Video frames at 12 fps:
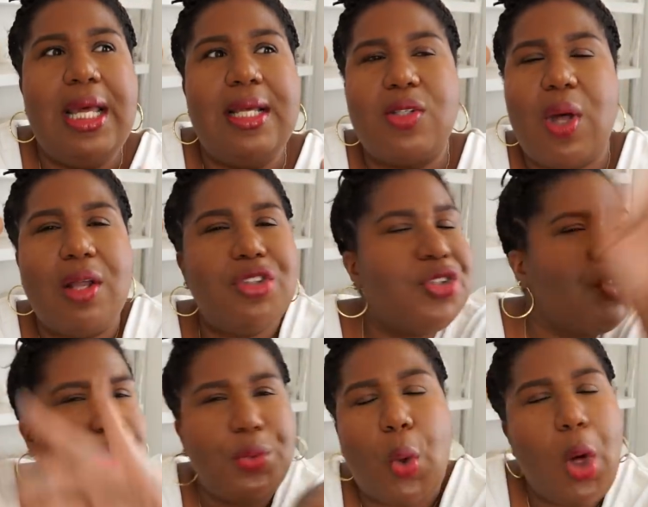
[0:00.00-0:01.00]
So I'll just
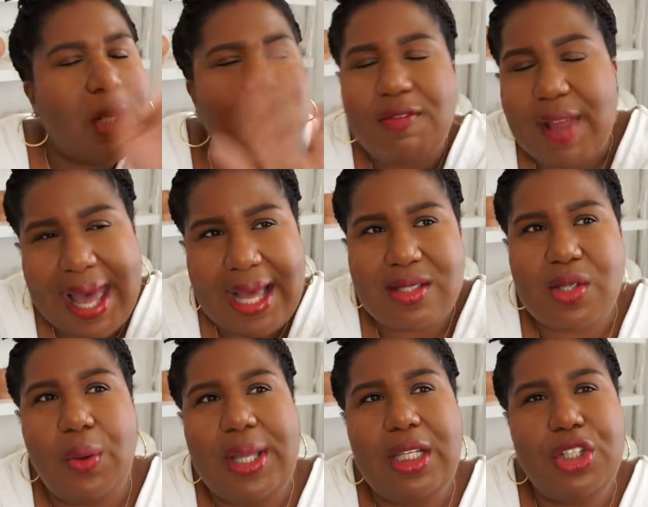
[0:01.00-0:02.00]
do all of that.
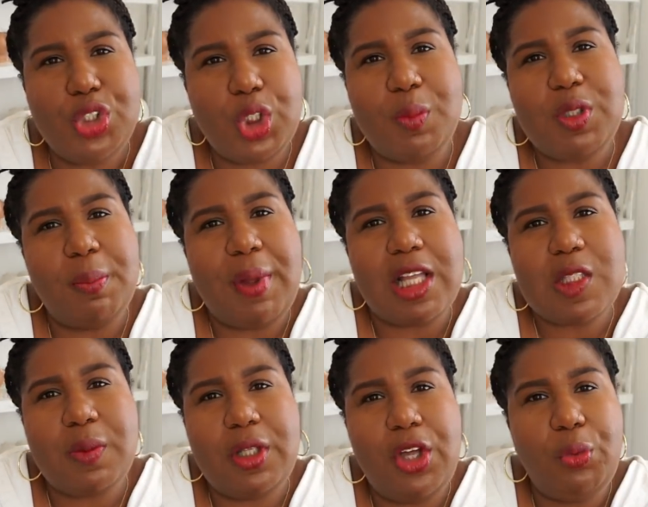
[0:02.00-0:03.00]
So in the description box
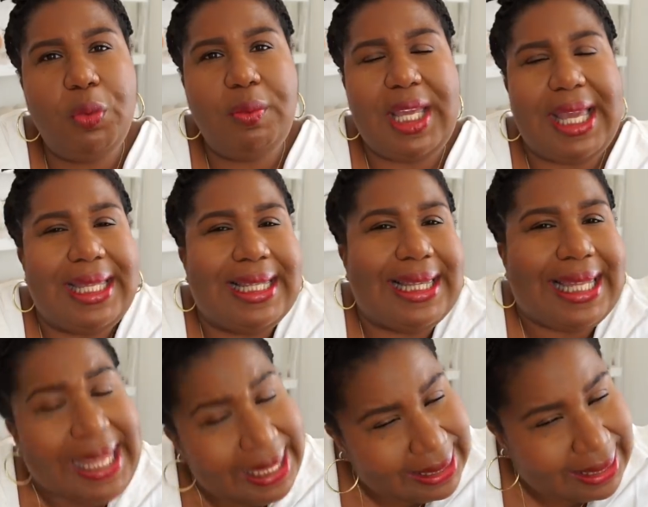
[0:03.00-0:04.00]
below will be a
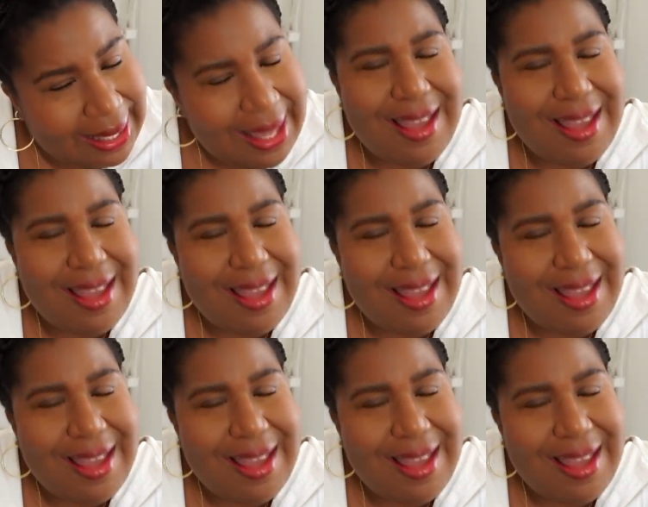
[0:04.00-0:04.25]
link